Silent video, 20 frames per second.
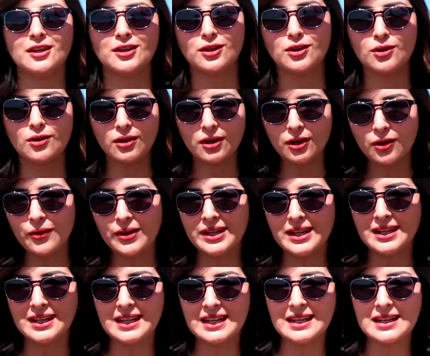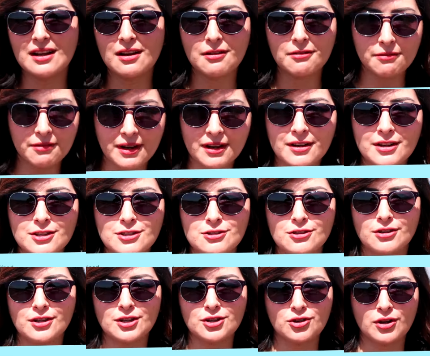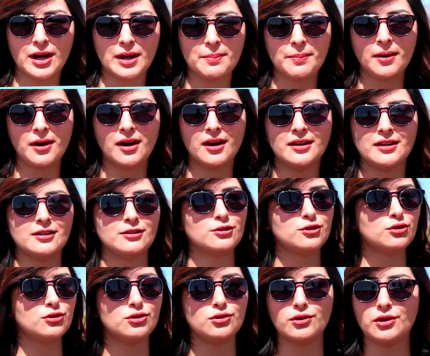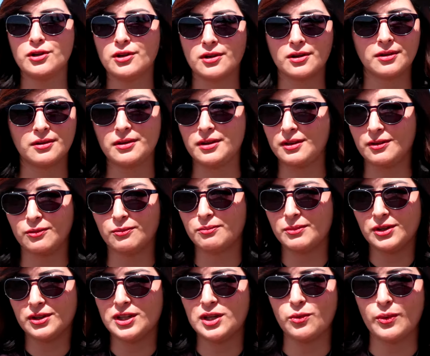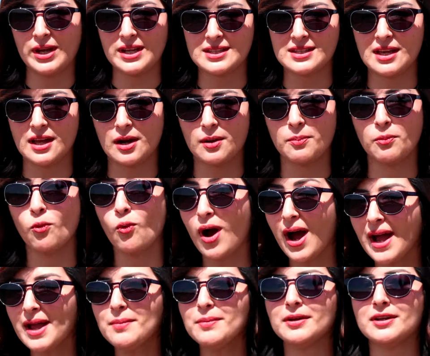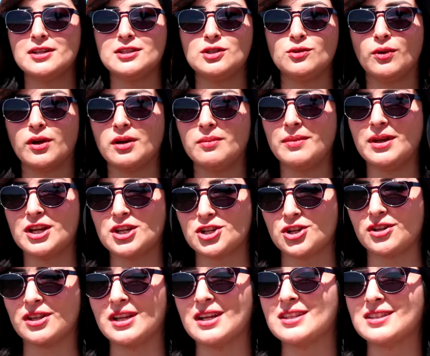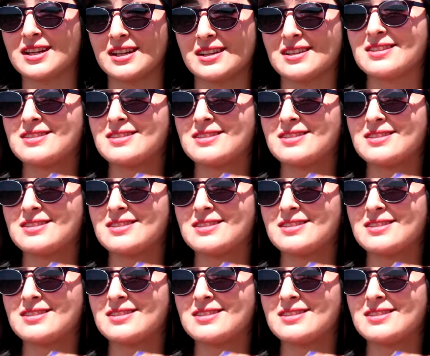You're going to need a very sturdy tripod to do your Milky Way setup. Why? Because you wanna make sure that it's gonna